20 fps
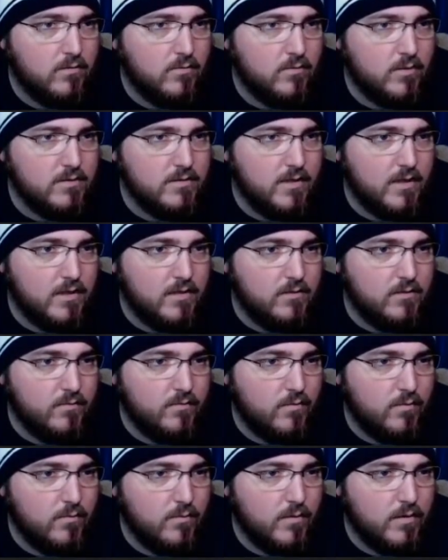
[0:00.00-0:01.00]
What does that do
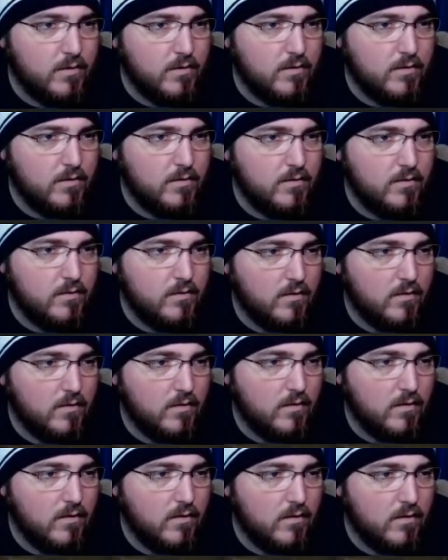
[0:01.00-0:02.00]
for
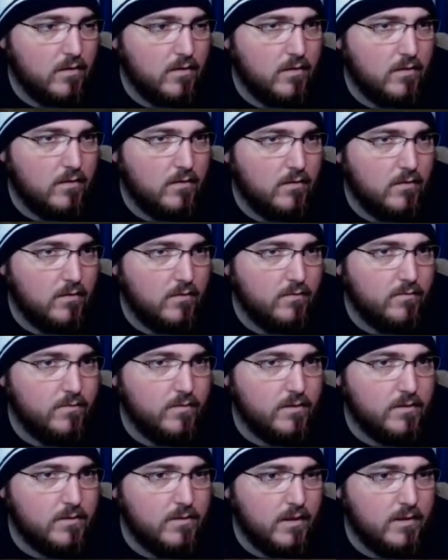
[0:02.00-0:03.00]
me?
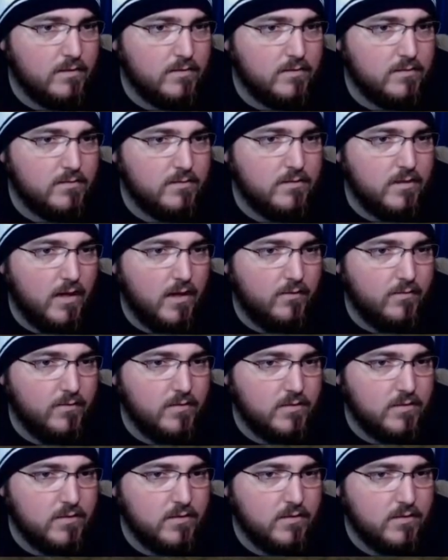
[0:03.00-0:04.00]
Fuck that.
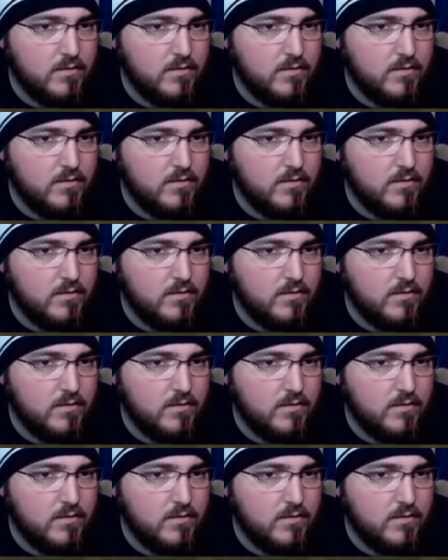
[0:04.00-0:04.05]
Salvage.